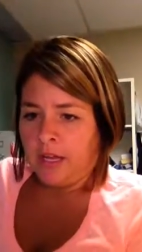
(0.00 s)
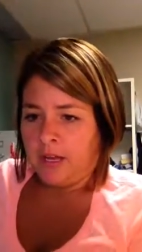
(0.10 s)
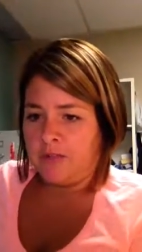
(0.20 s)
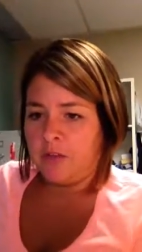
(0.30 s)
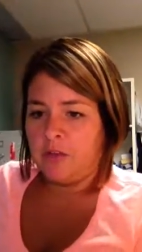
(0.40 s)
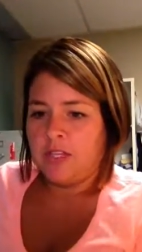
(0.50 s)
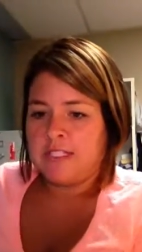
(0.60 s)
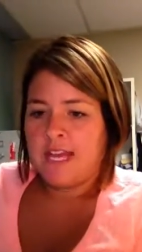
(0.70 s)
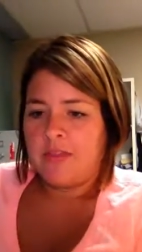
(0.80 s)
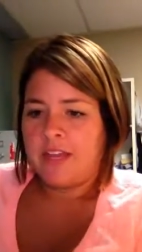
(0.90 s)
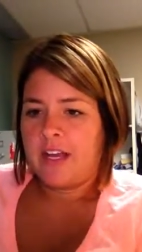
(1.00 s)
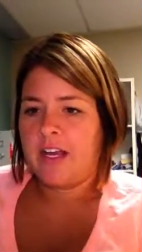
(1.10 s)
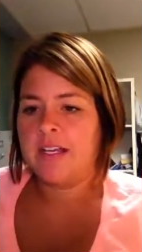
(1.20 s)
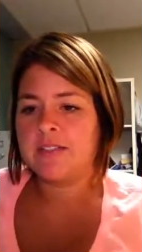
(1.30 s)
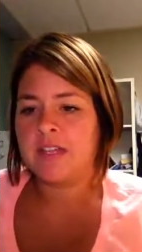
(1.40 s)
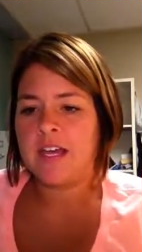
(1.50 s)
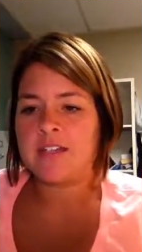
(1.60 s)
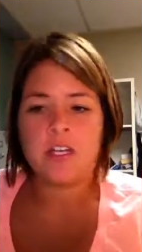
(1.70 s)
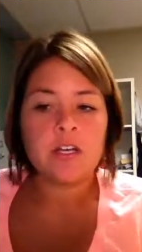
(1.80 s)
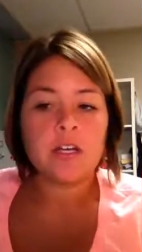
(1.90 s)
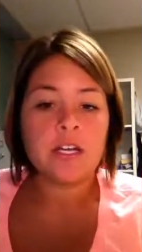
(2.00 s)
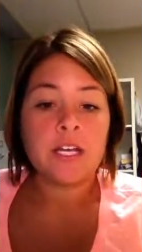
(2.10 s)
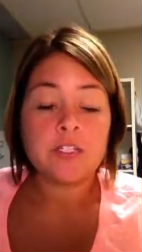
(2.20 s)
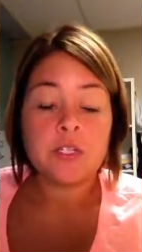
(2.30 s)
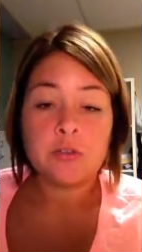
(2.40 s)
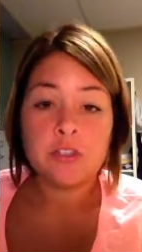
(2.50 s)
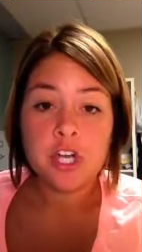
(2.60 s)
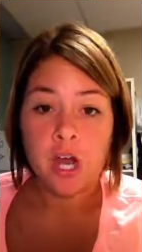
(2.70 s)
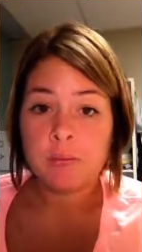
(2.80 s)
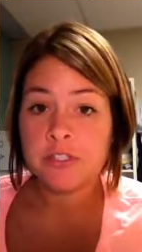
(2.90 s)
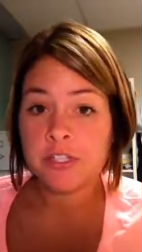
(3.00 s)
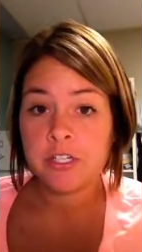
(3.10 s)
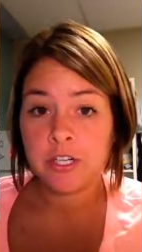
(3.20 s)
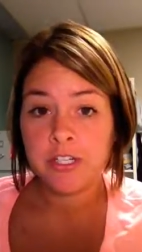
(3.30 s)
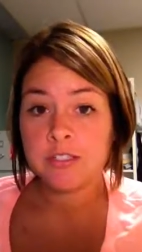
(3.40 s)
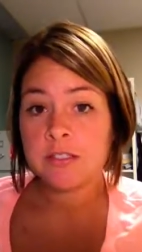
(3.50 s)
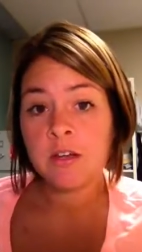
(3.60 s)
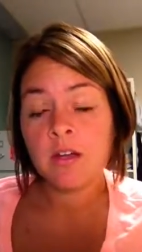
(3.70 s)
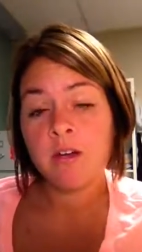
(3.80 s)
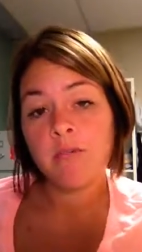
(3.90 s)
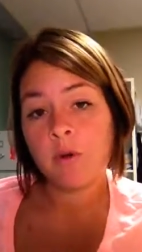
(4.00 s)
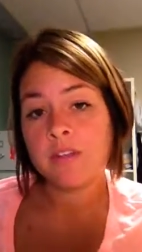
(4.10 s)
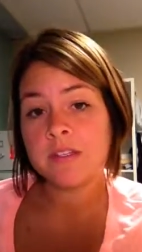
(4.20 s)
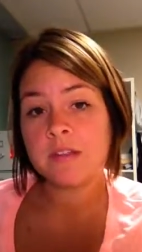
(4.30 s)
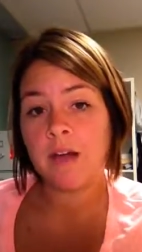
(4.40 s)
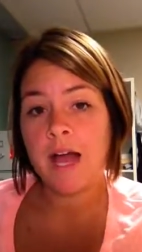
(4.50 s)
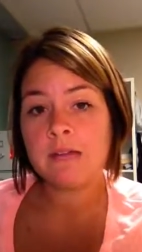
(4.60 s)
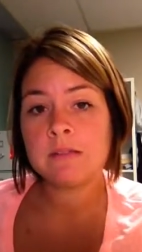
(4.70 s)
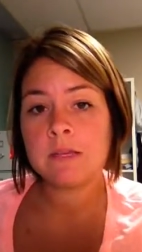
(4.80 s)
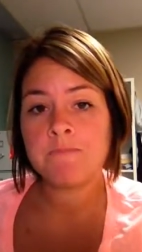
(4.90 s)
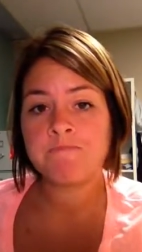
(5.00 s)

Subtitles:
if you look down there, it says that you're going to get 2 geometry credits for this class.